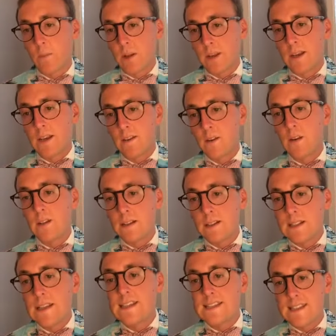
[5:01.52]
plan until at
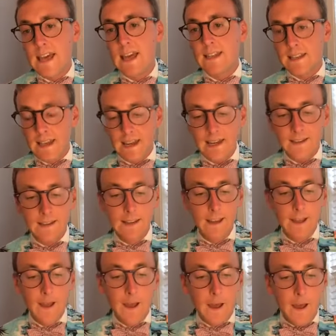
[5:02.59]
least that date.
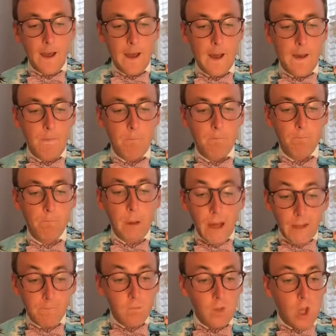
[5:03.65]
Um,
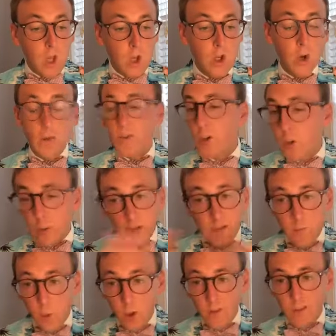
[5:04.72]
but you don't have to do
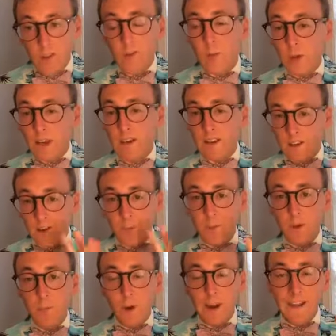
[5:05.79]
any work this week. It's
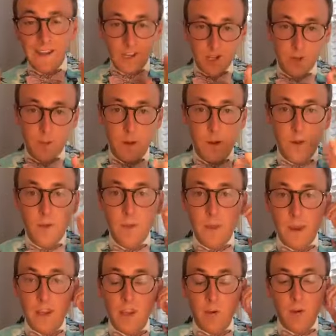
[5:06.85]
spring break unless your parents
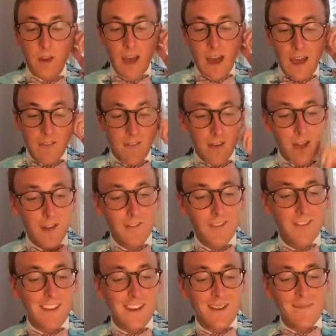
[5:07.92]
make you. I have loved
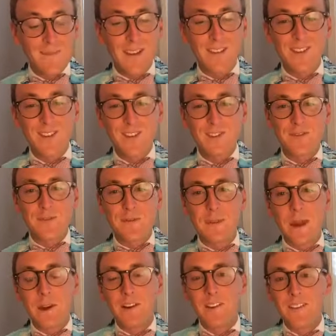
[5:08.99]
seeing messages from
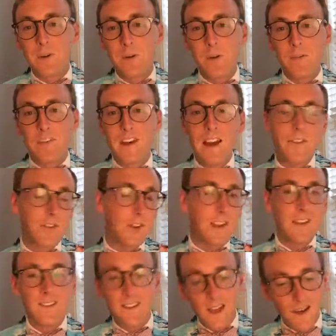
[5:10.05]
parents who have got their
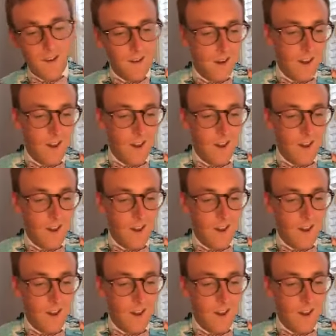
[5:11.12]
kids out